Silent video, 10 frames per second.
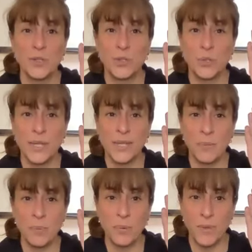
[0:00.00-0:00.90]
to
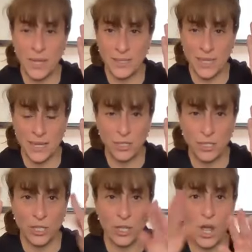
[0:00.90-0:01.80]
keep the
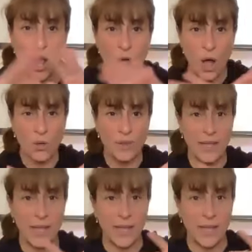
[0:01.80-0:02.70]
attention on
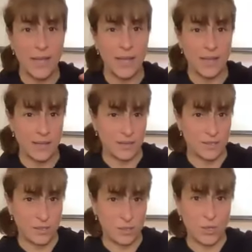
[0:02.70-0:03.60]
the
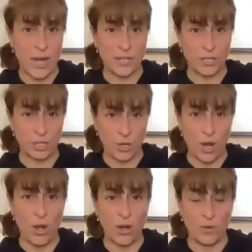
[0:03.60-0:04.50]
stretch
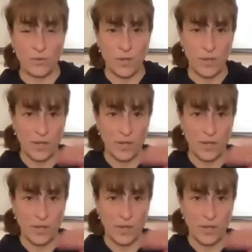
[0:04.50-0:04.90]
of,